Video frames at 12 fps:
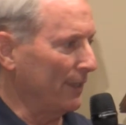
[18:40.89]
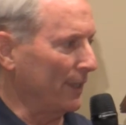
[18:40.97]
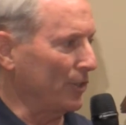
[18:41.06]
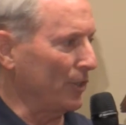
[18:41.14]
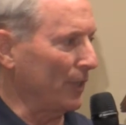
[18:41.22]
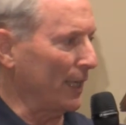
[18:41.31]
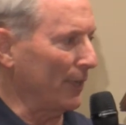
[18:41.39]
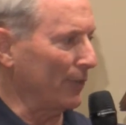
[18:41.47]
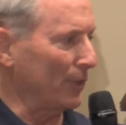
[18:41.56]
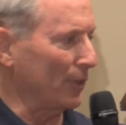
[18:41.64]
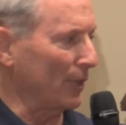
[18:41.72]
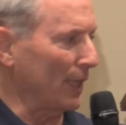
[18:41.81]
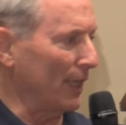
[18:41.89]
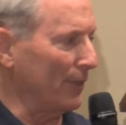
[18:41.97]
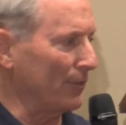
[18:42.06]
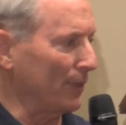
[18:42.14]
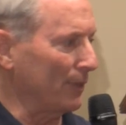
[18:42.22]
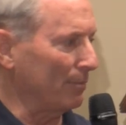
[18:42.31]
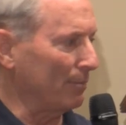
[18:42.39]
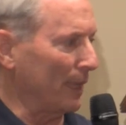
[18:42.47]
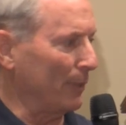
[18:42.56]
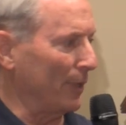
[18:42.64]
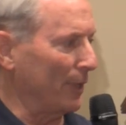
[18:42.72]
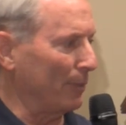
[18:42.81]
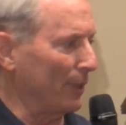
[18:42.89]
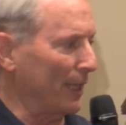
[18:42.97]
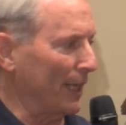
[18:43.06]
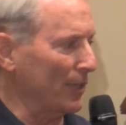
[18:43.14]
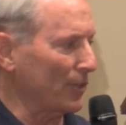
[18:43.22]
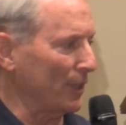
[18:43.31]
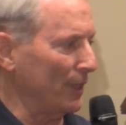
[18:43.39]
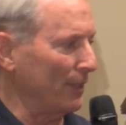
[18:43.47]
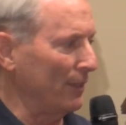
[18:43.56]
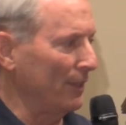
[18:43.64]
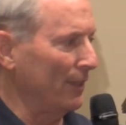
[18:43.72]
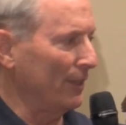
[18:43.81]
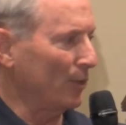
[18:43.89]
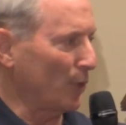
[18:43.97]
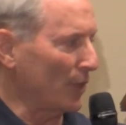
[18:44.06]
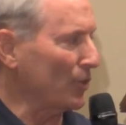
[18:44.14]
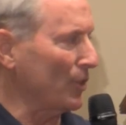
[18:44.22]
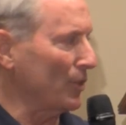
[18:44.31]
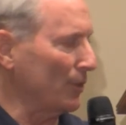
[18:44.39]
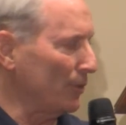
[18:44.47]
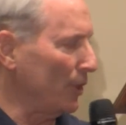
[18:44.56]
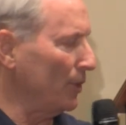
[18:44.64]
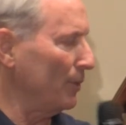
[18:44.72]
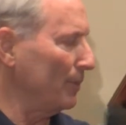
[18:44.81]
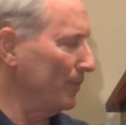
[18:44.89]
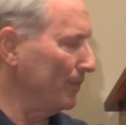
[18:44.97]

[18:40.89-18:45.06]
that you have in your life, and maybe they'll be asking questions of you.